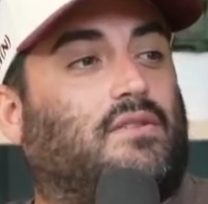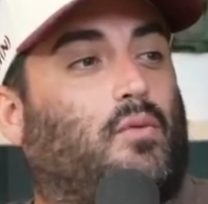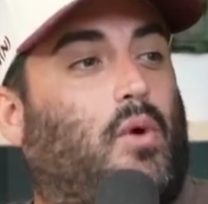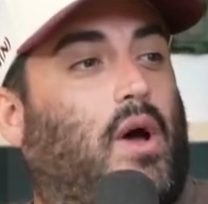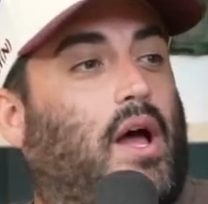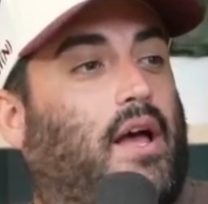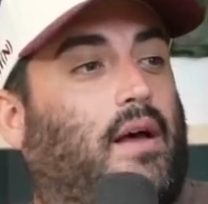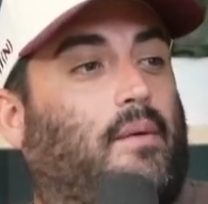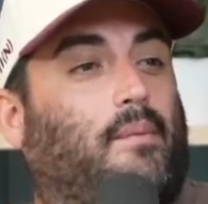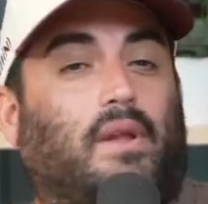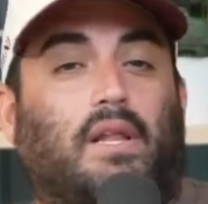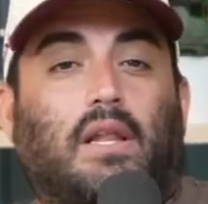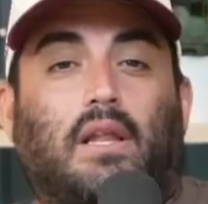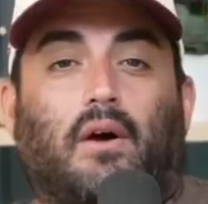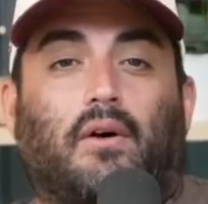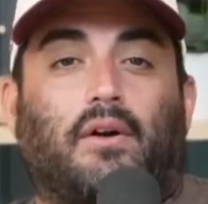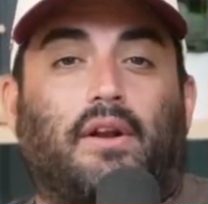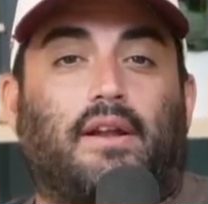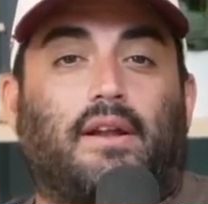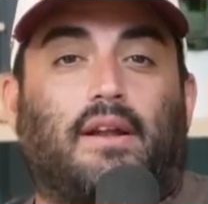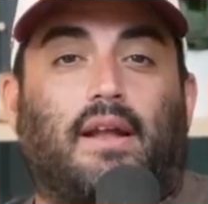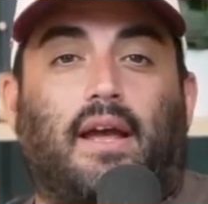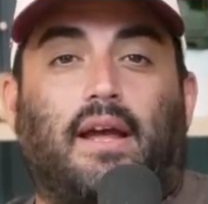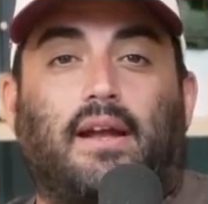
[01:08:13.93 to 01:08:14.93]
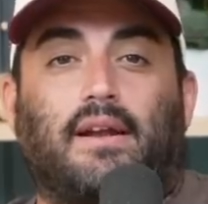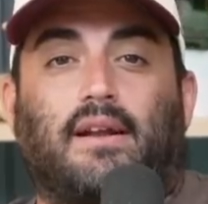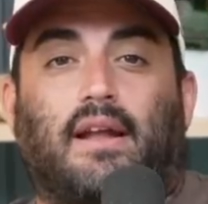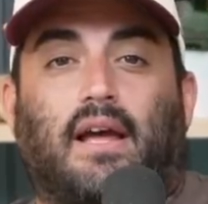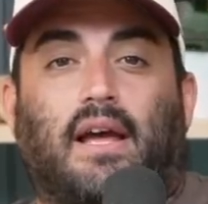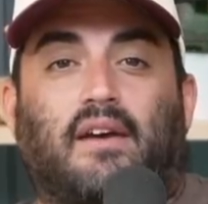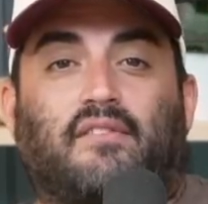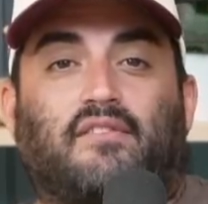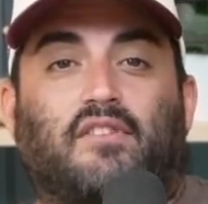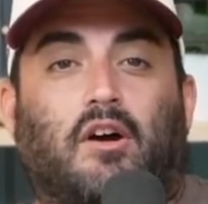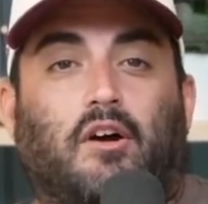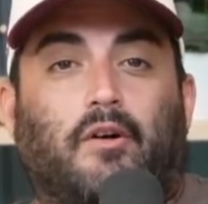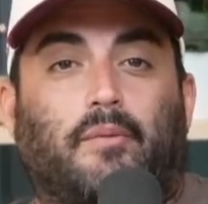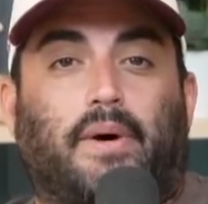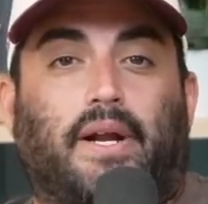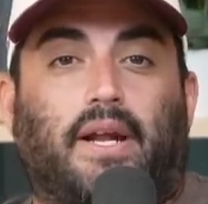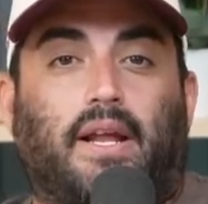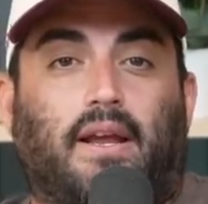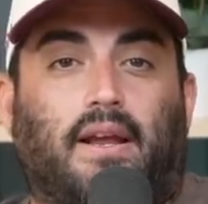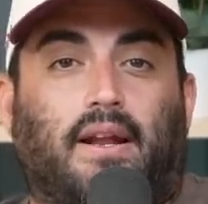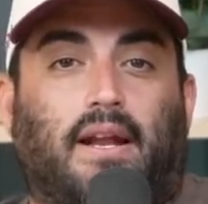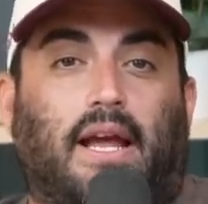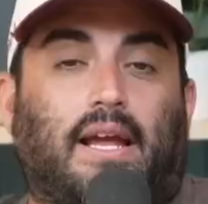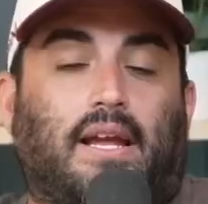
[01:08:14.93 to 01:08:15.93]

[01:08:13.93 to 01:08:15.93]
It's why I'm alone at night and I have nobody,